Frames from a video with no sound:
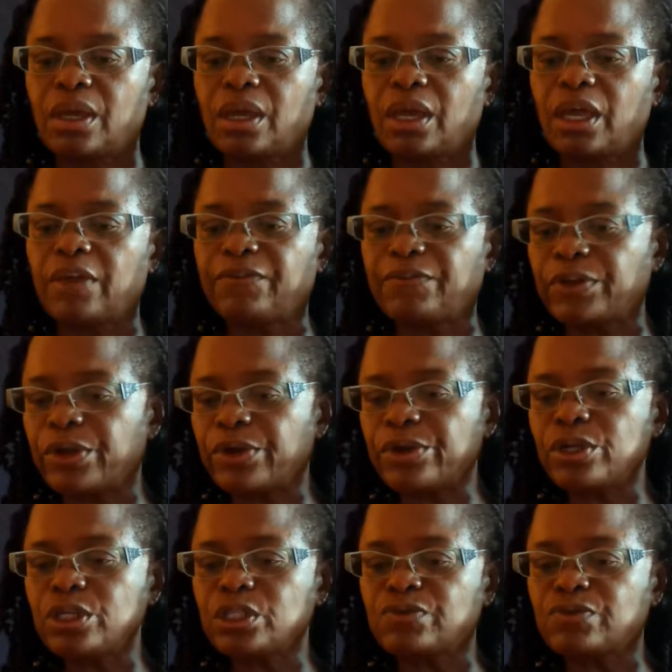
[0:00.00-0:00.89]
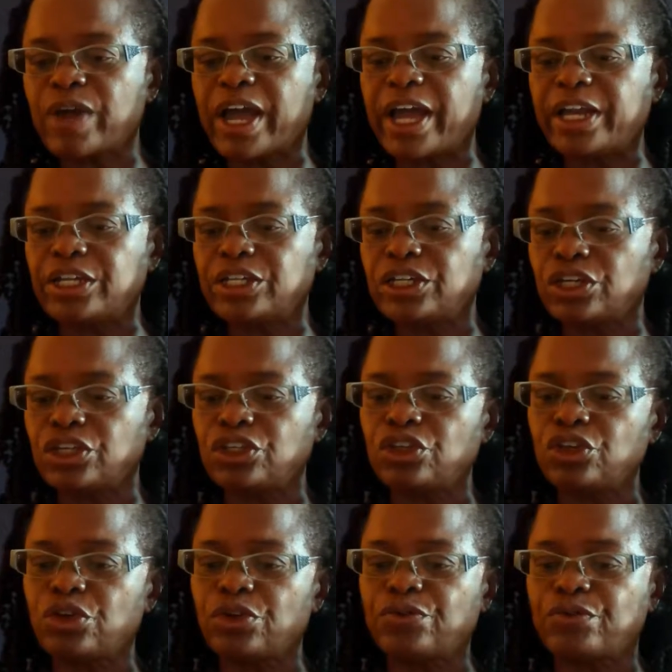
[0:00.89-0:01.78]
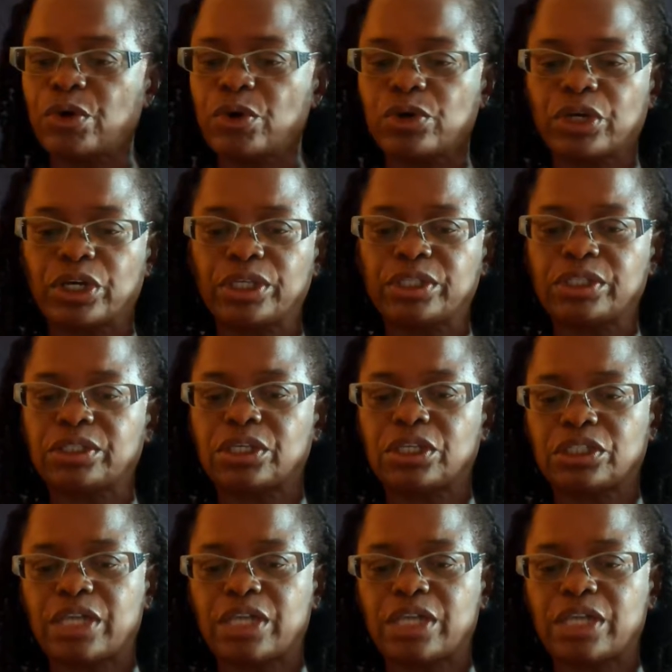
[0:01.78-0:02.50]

If learners find your focus